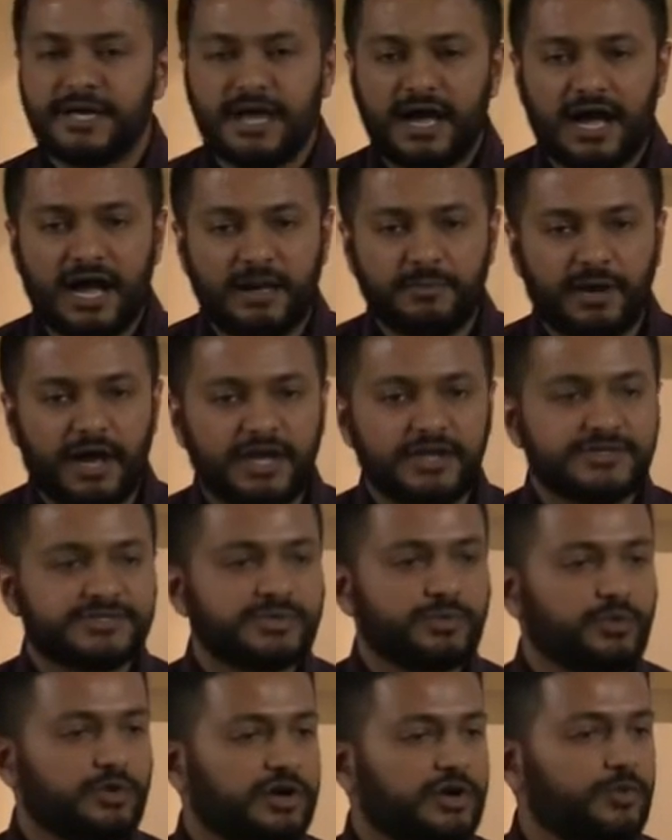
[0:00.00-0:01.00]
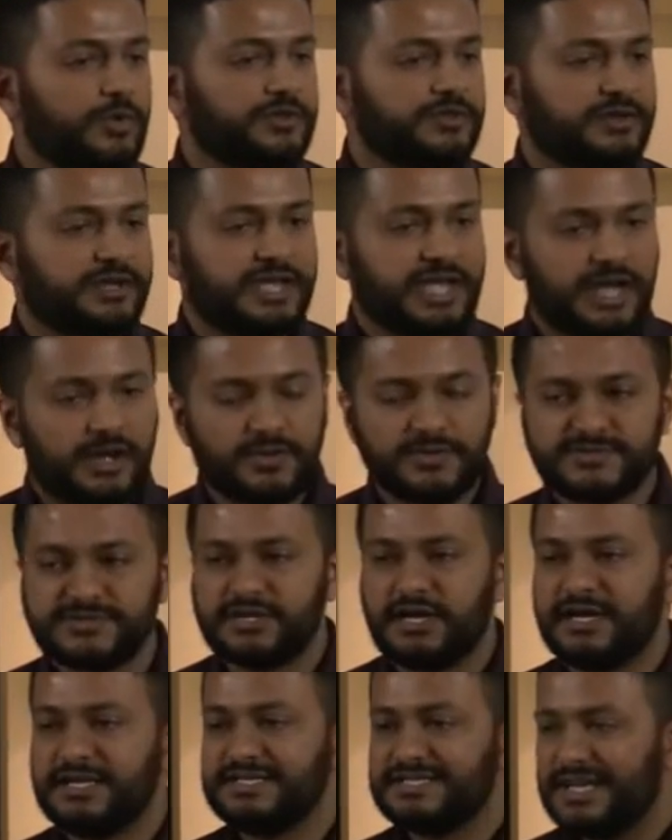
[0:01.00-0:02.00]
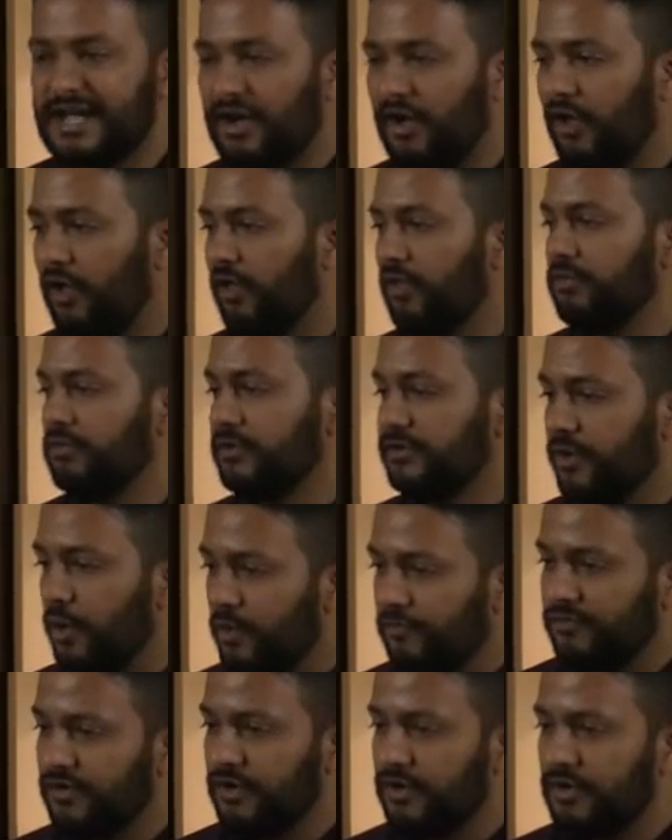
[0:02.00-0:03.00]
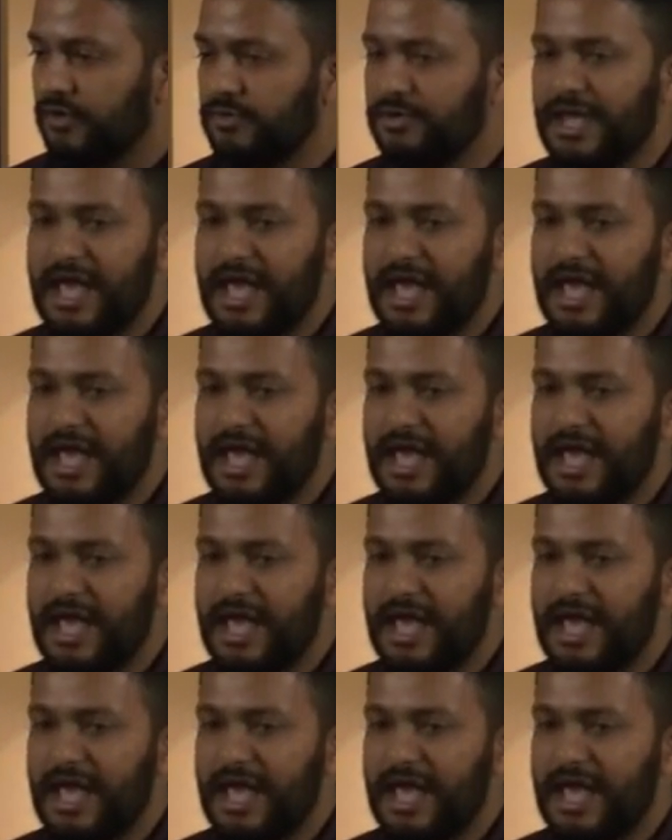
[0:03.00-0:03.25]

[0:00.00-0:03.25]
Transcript: Um, I used to work with accounts like Dell, Lenovo,